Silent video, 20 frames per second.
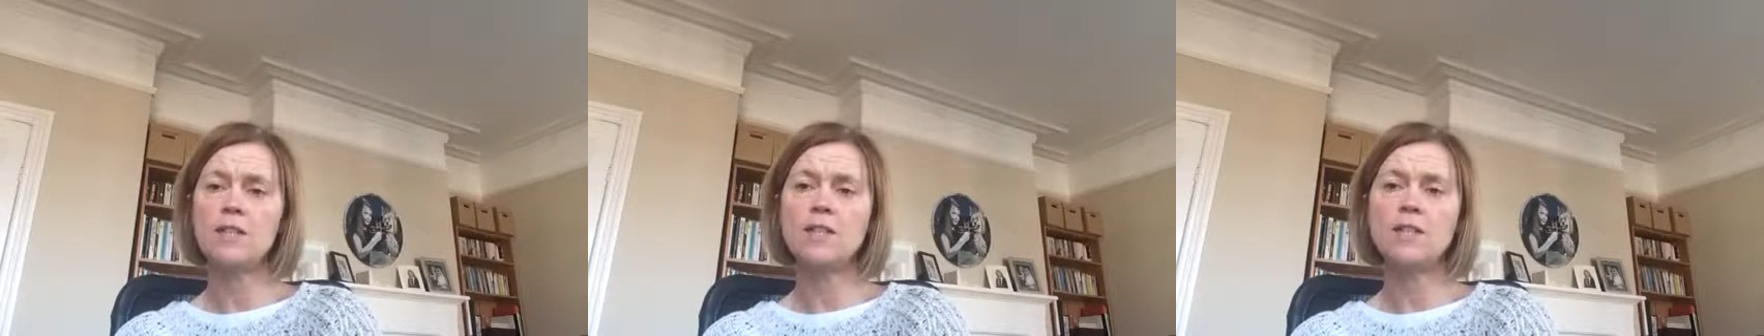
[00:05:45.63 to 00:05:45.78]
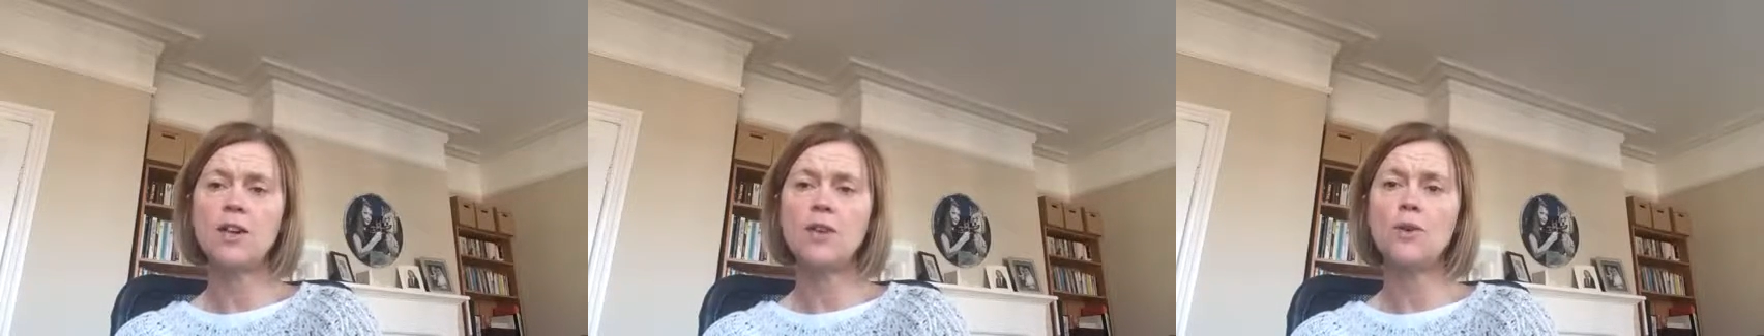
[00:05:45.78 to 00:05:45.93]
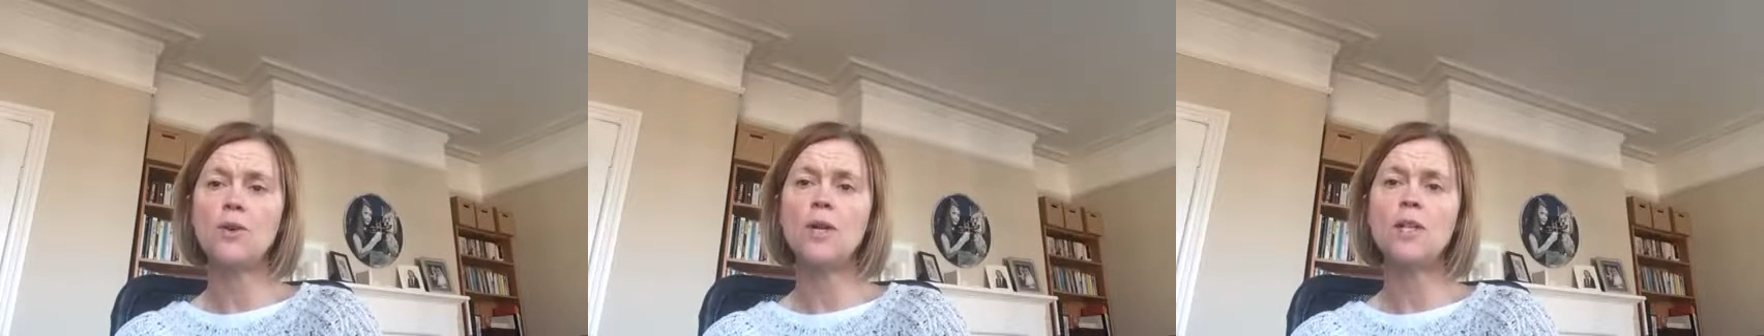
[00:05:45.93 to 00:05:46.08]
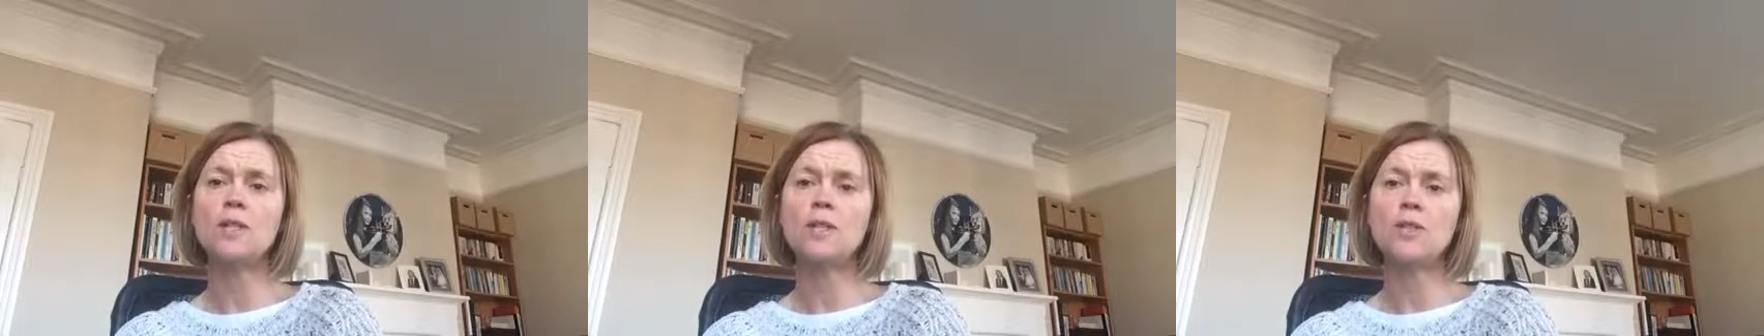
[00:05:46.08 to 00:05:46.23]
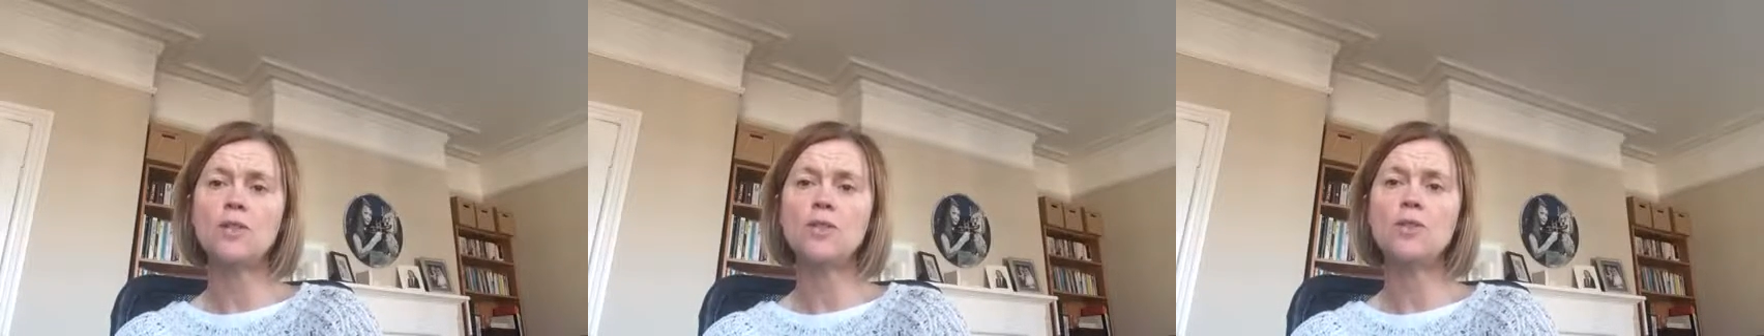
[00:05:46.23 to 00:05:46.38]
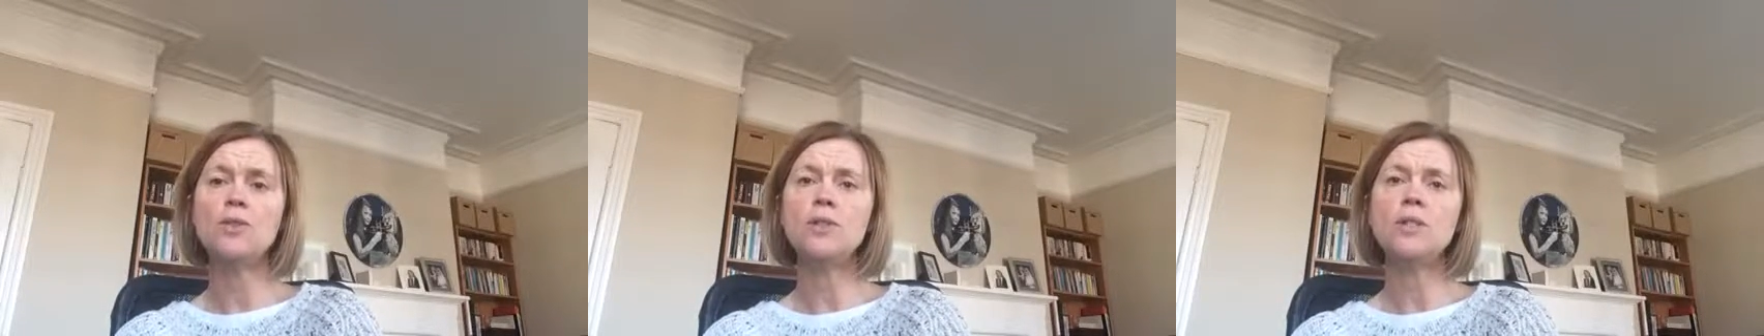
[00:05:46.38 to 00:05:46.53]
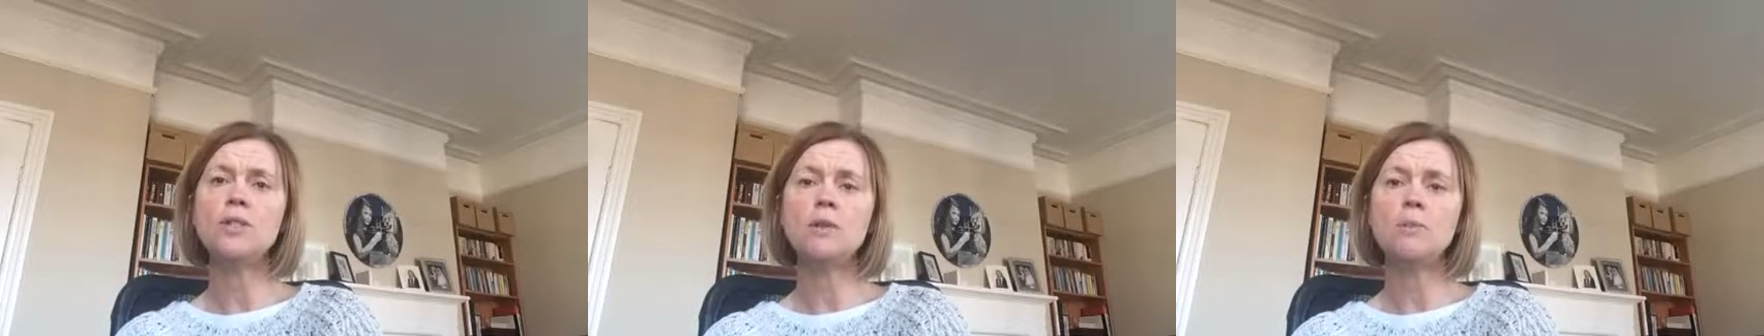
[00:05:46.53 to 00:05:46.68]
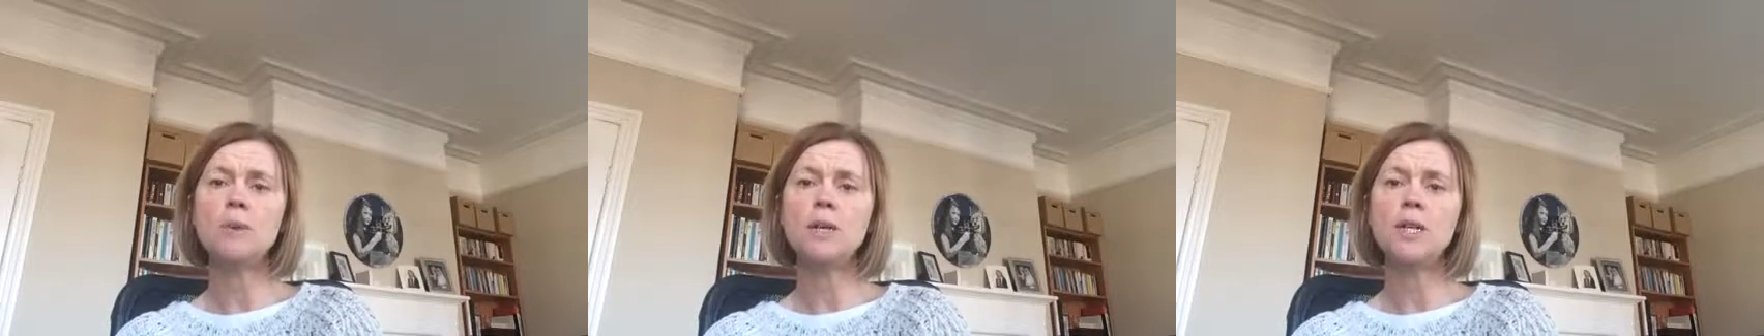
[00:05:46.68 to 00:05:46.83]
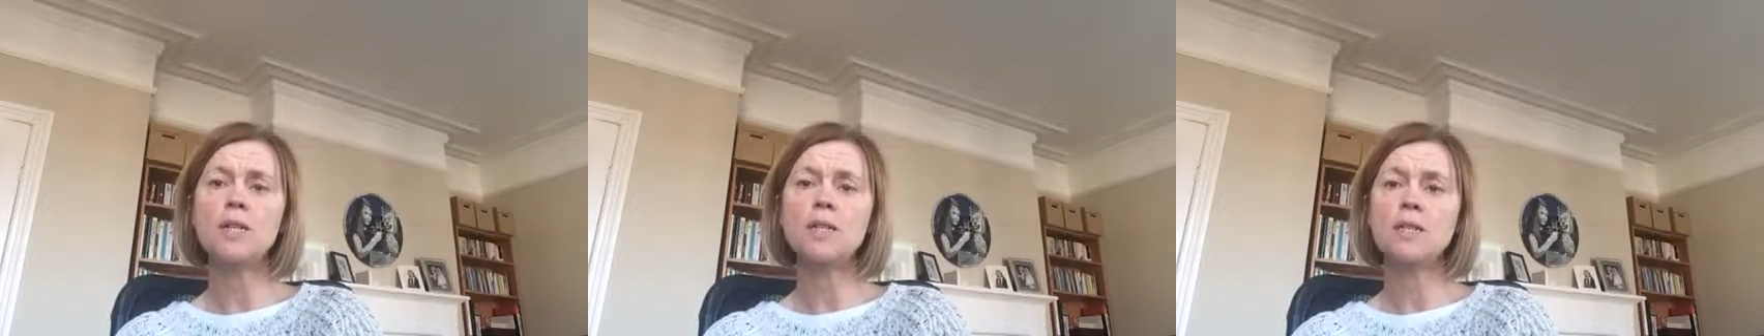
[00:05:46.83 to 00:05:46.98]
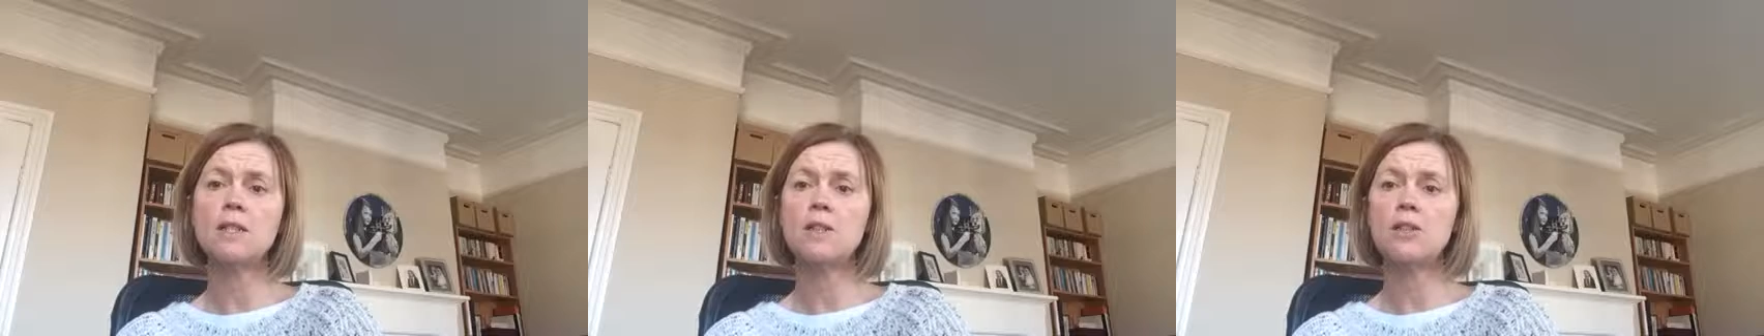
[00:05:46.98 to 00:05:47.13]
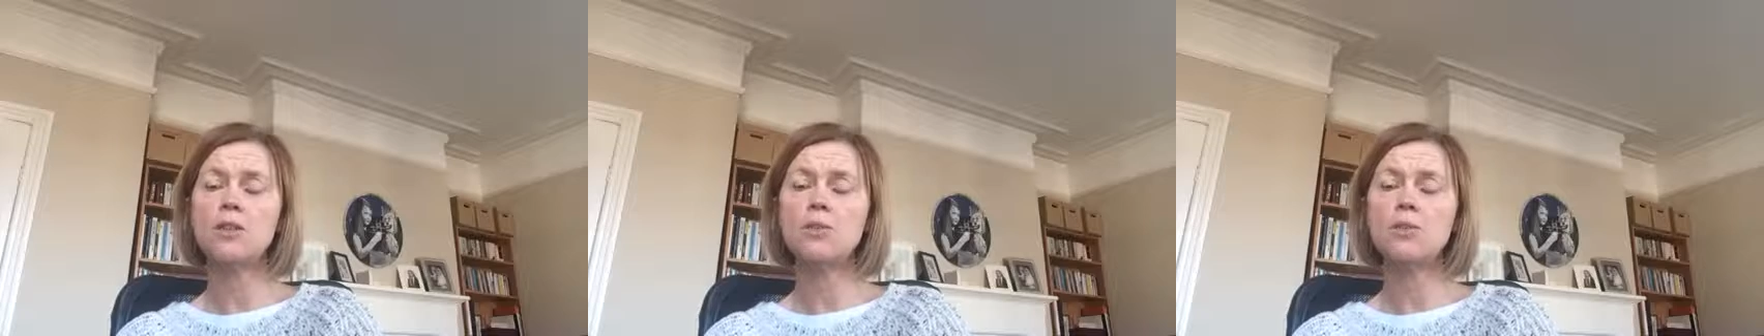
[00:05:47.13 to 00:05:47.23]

So as soon as a person